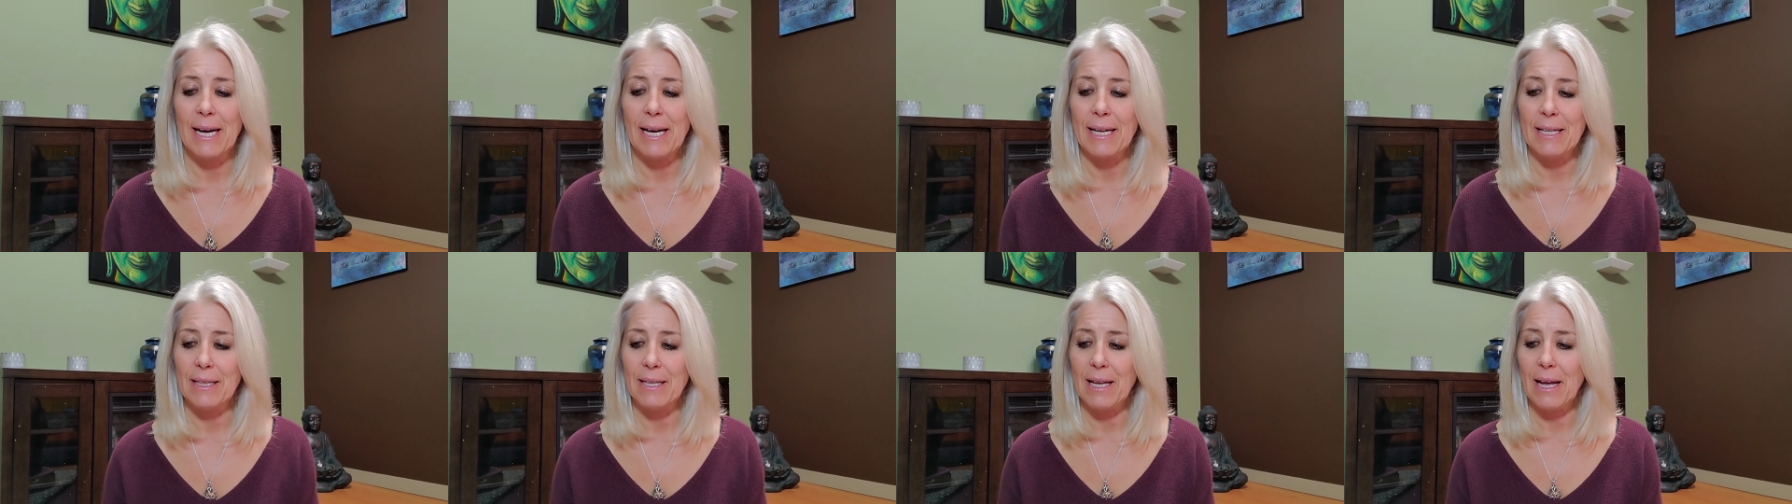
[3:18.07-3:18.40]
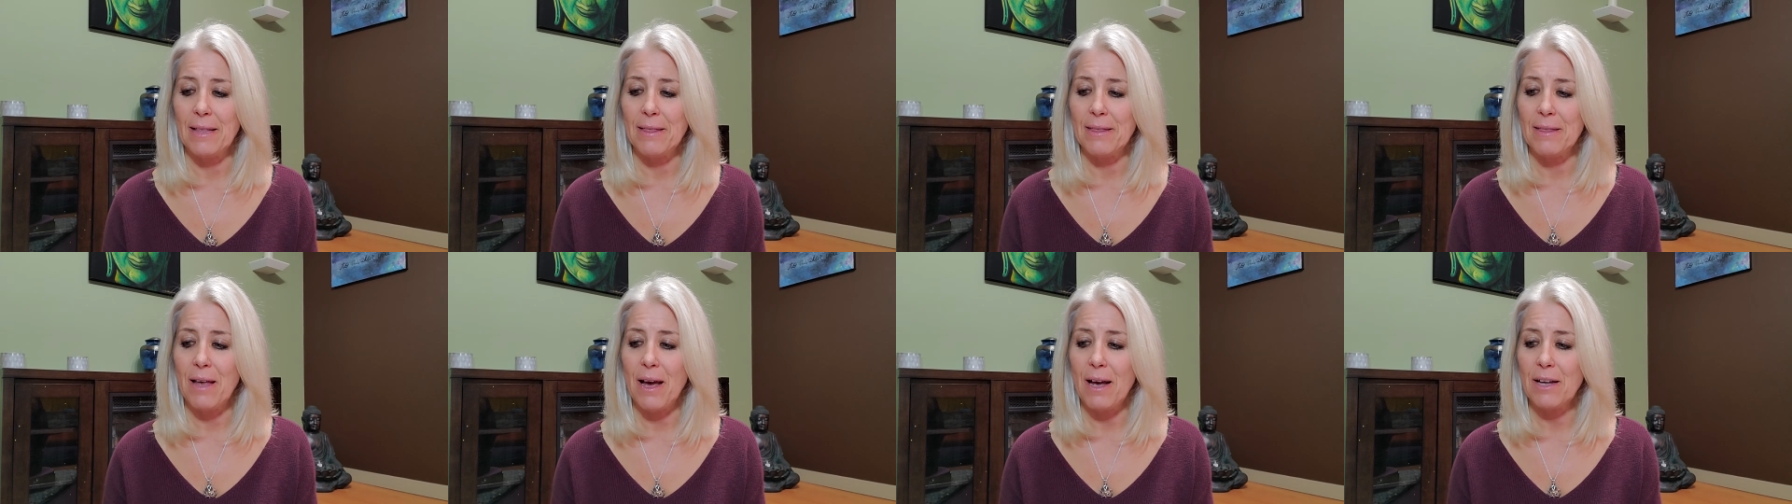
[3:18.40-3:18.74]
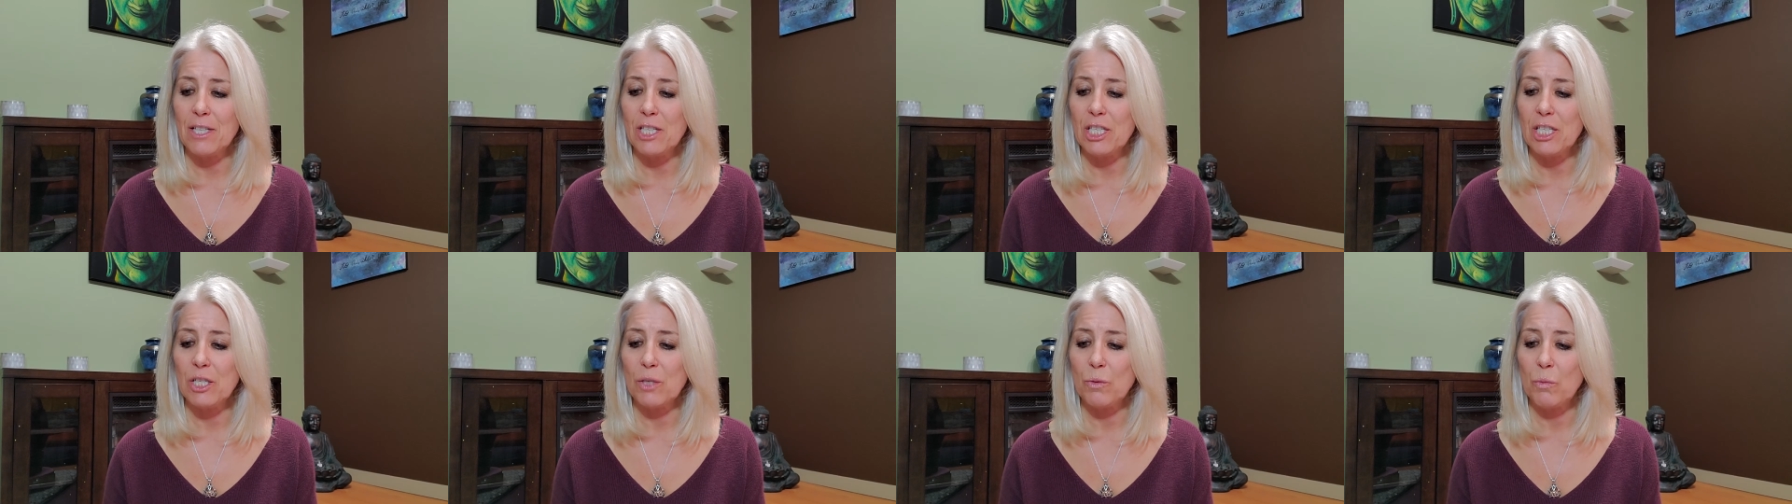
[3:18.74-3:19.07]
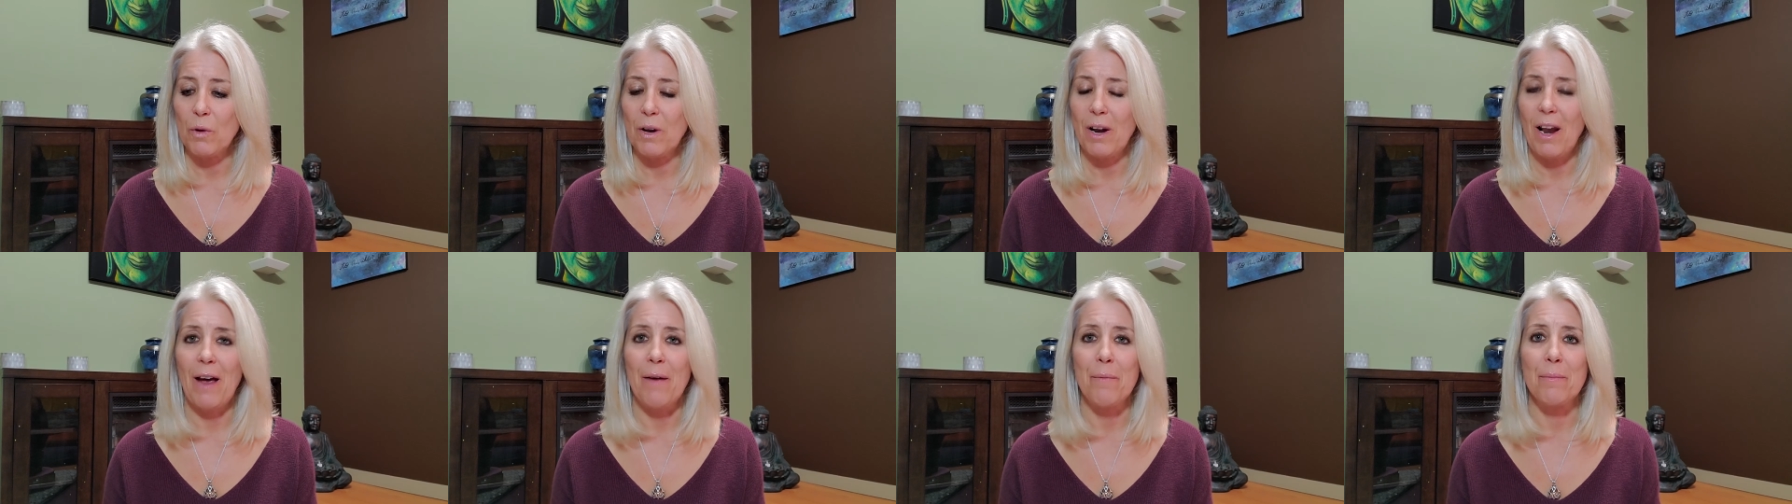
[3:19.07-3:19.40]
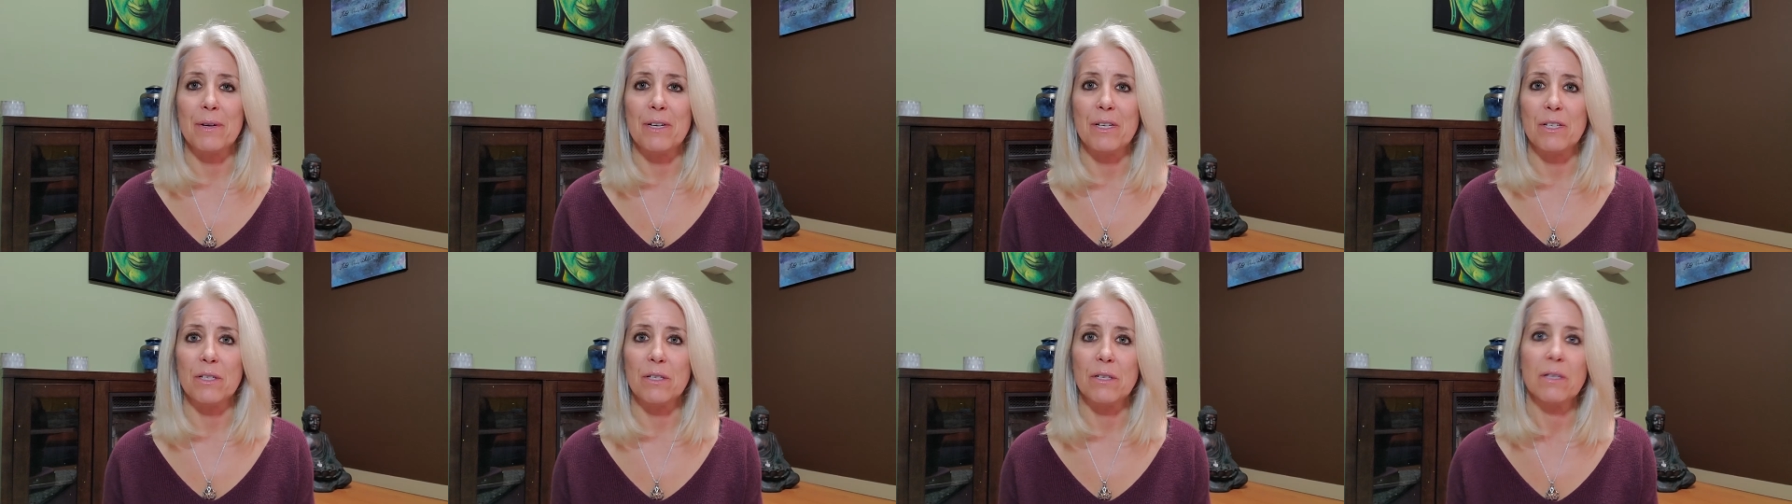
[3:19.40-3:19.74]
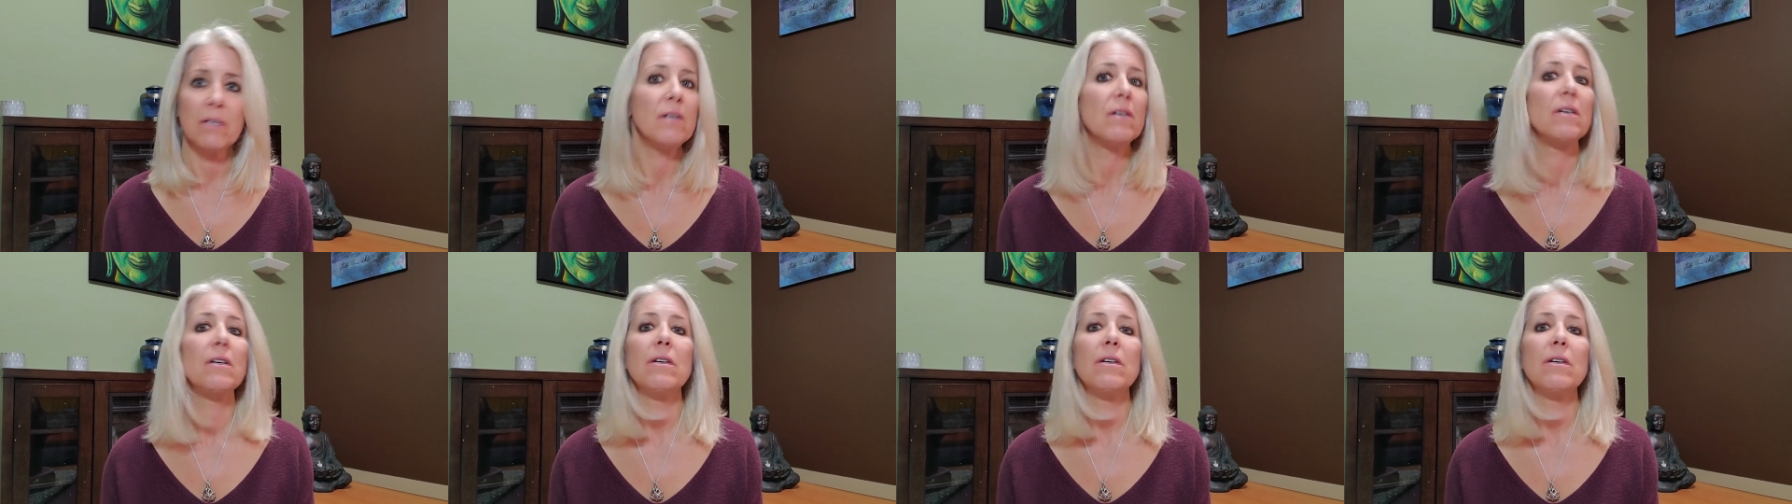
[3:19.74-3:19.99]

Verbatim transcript: and and that's what I've been